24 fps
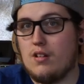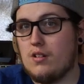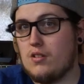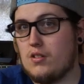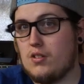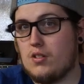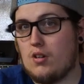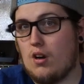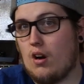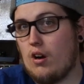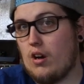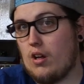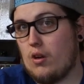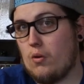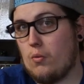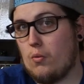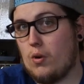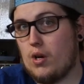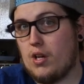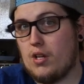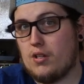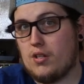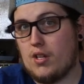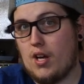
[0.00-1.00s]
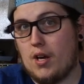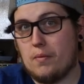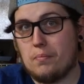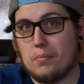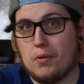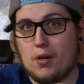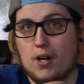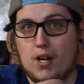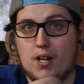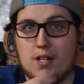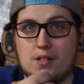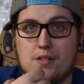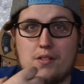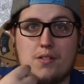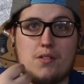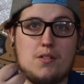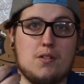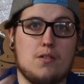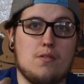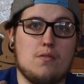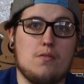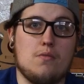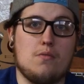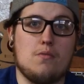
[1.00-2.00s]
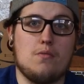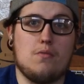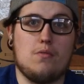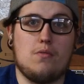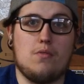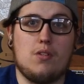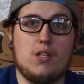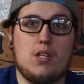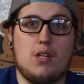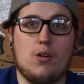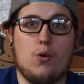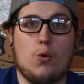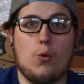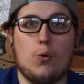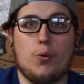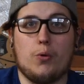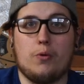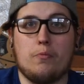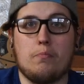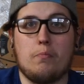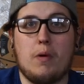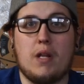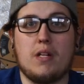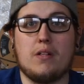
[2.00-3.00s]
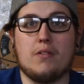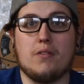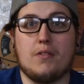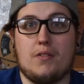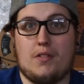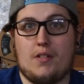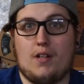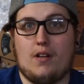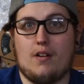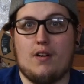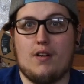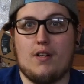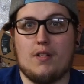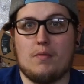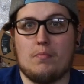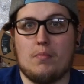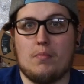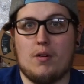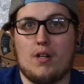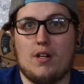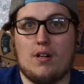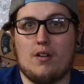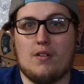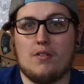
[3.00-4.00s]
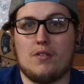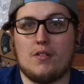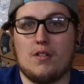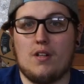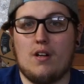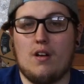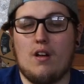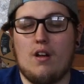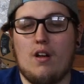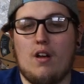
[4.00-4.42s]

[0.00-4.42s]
starting with upgrades to the old Mendel series printers.